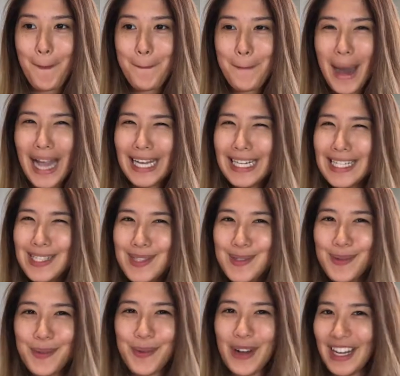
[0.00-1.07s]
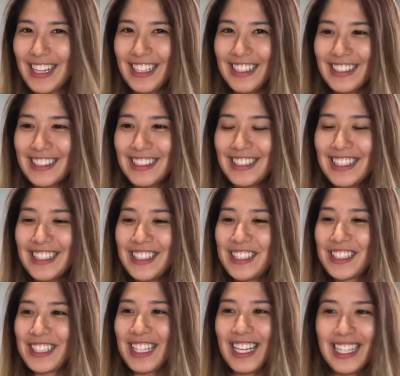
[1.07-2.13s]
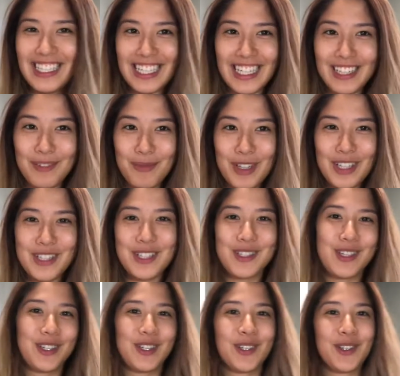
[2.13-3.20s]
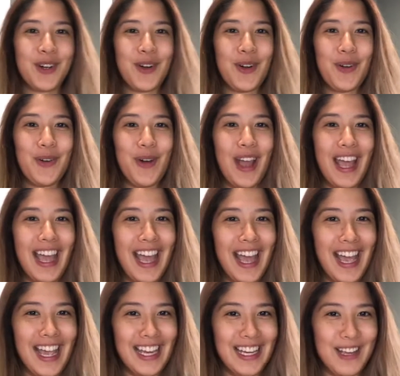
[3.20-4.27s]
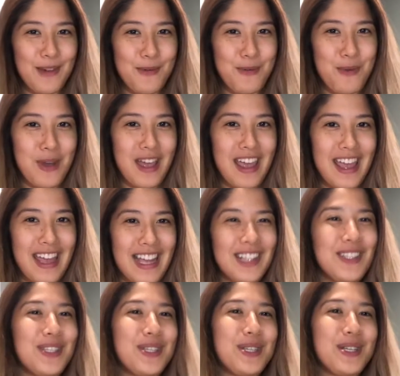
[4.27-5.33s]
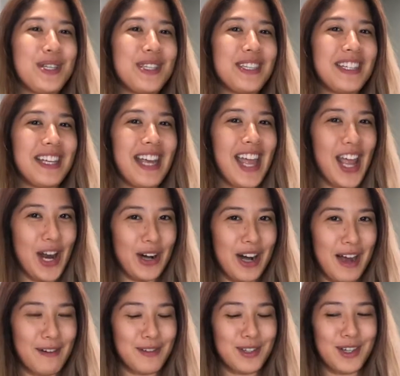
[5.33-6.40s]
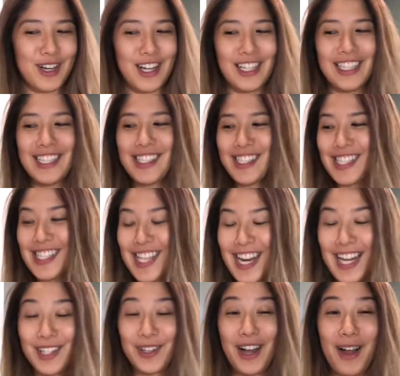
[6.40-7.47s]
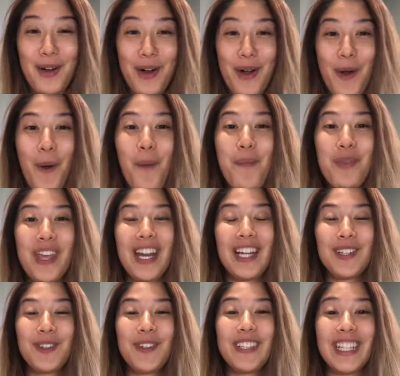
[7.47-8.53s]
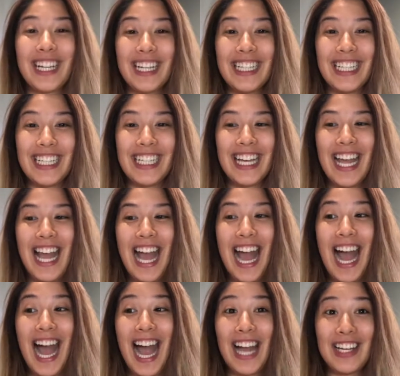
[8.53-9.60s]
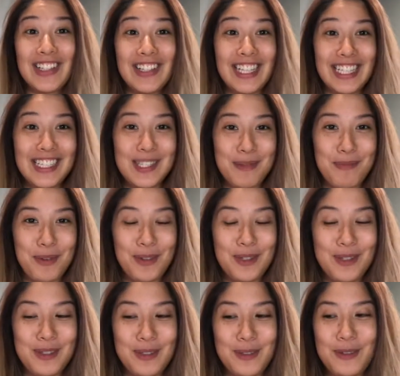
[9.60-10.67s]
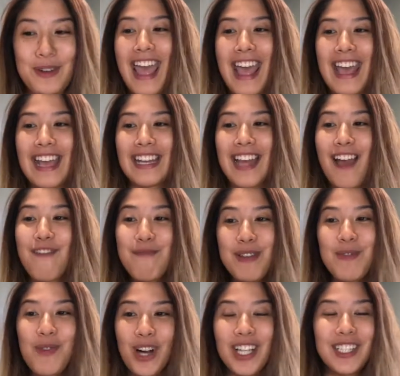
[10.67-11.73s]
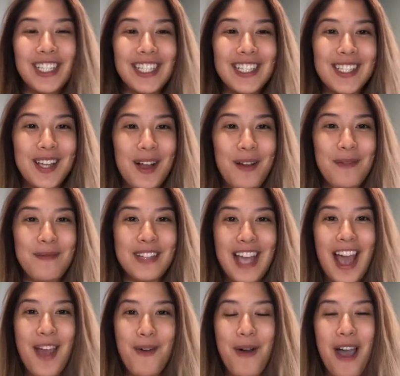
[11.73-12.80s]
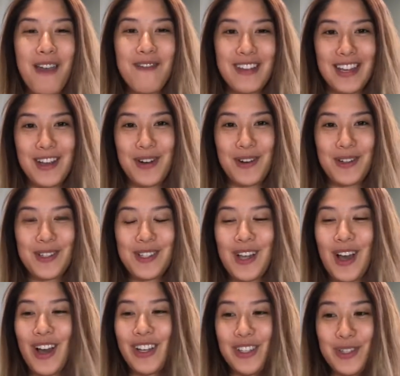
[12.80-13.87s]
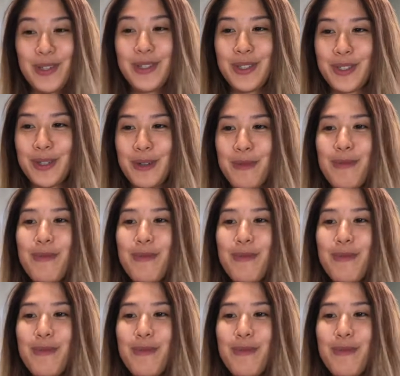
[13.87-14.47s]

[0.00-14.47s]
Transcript: might as well cut it because it's gonna grow anyway. It's just hair after all. It's just that I hope that I don't cut it higher than it's supposed to. And I've been watching some DIY videos on YouTube,